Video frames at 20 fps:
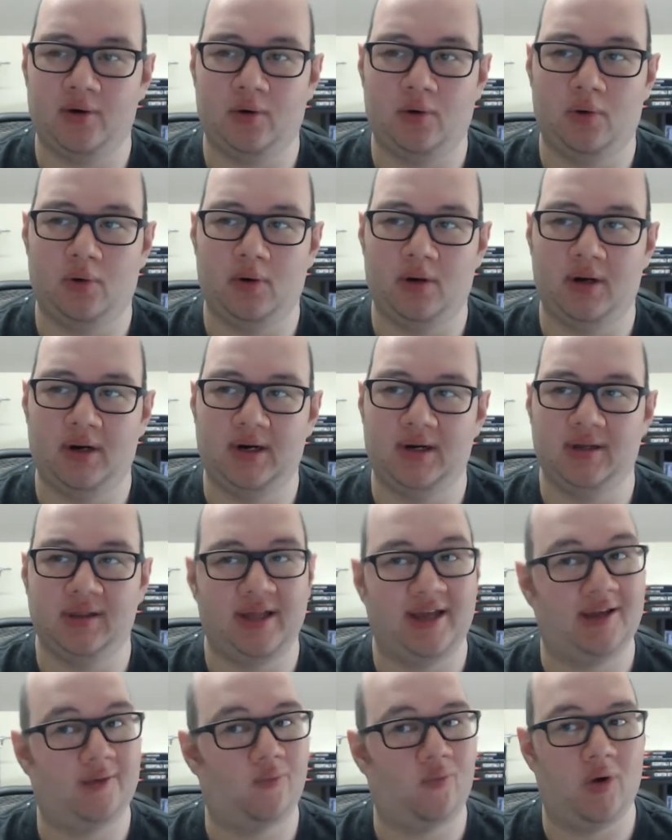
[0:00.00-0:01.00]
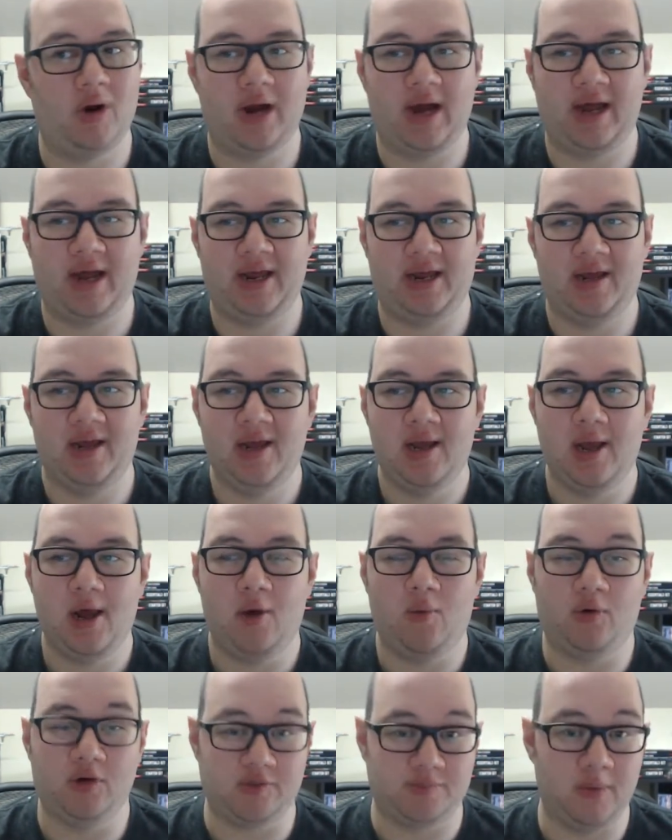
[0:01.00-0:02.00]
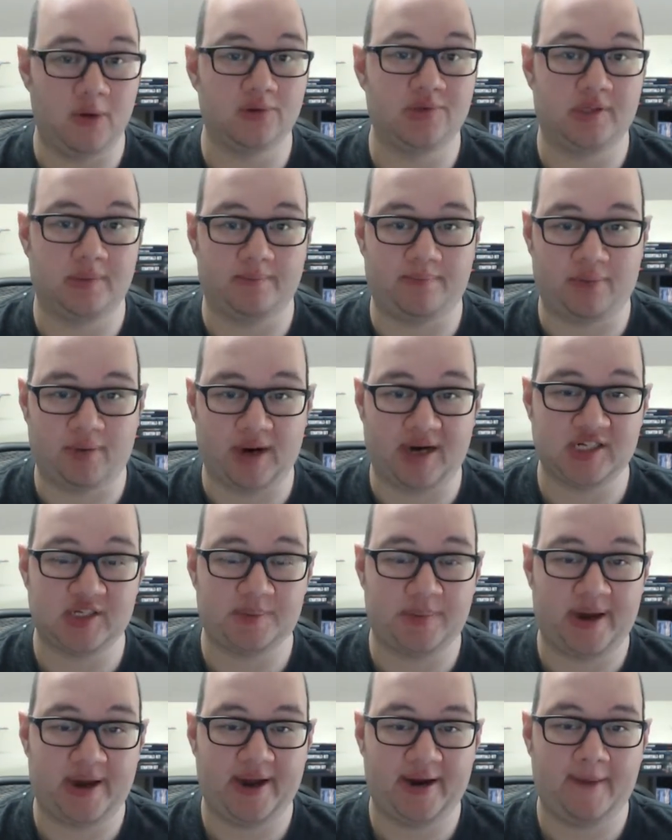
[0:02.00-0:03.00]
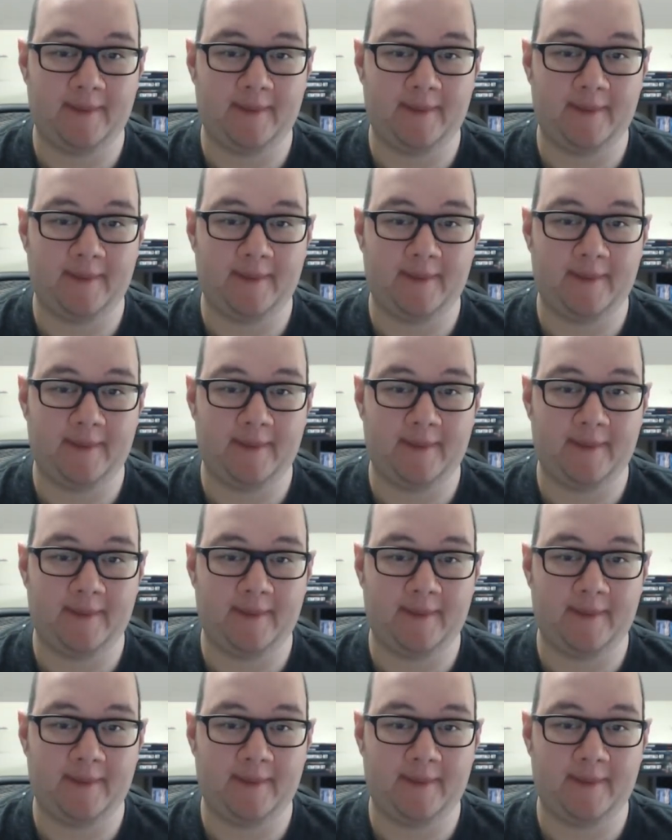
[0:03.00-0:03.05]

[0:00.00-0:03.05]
or like what I was most impressed by